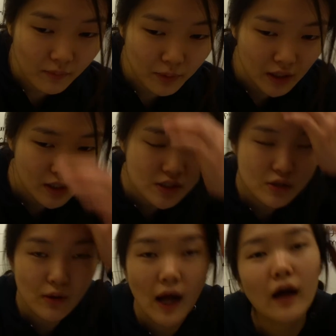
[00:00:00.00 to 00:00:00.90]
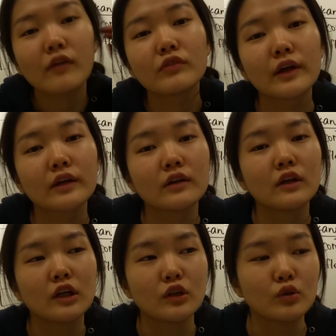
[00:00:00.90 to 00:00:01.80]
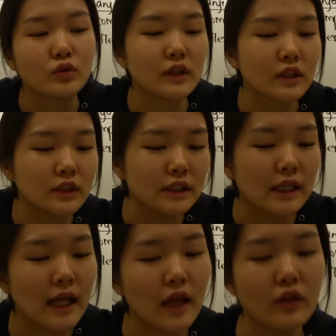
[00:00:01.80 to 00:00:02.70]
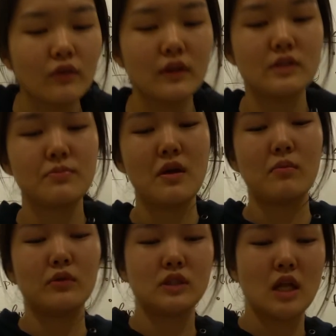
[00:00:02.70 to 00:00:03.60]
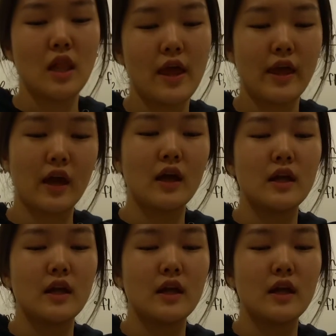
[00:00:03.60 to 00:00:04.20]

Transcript: because you have like nuclear DNA, you need to be able to like